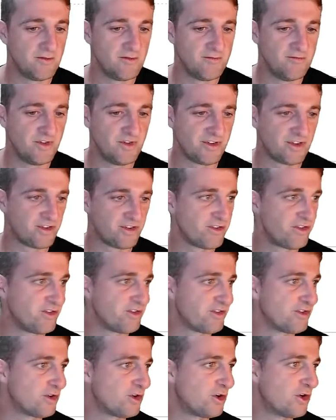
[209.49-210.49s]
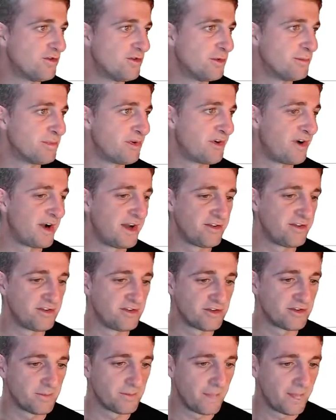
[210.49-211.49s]
resistance at current
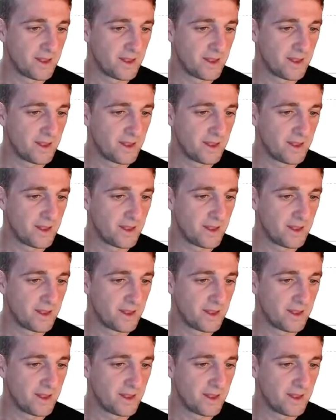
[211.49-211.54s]
prices.